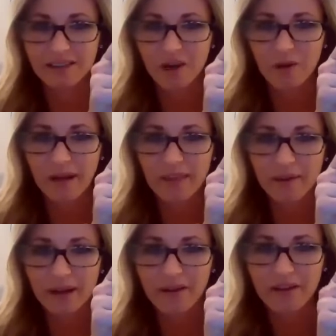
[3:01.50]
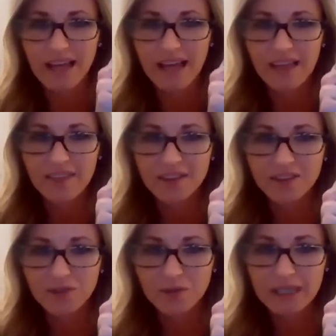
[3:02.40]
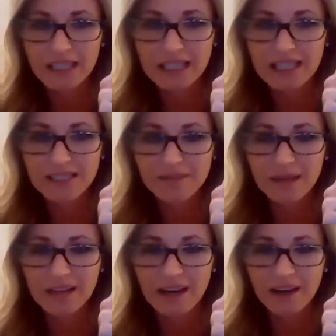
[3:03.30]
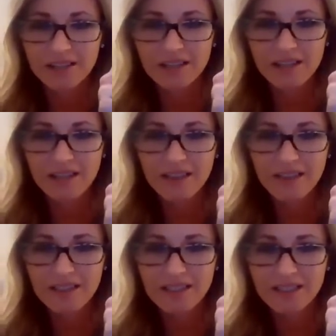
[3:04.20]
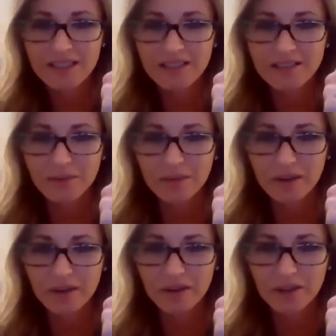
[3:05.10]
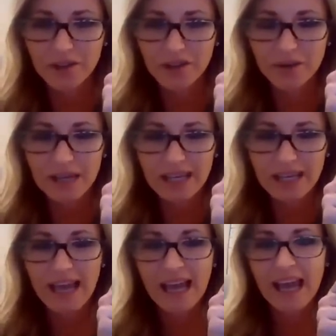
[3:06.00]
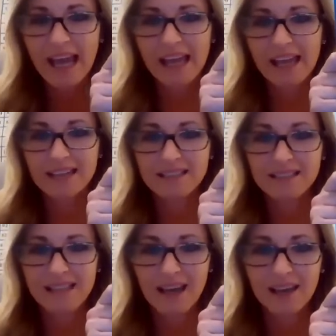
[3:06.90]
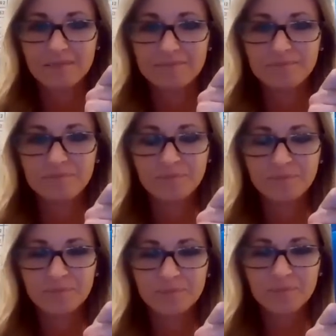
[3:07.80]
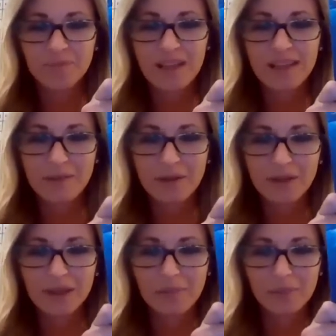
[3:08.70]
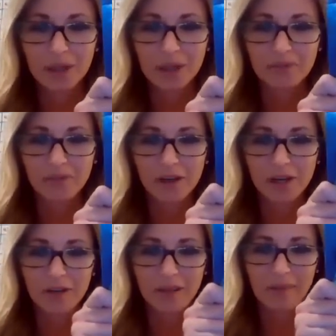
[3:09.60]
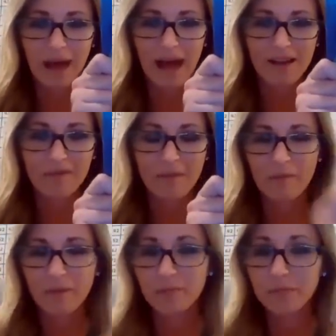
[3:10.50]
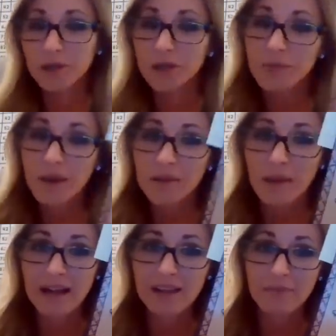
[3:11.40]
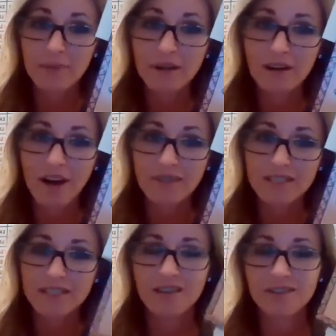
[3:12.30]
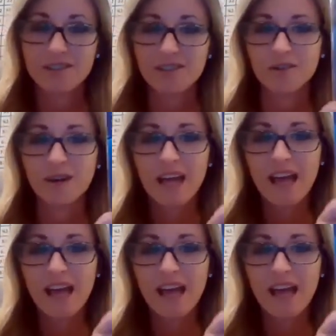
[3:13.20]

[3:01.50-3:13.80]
to go away. There we go. There's Julian. He's the main character. This is his little brother, Huey. And let me read the blurb for you on the back. Remember, the blurb on the back of the book often tells you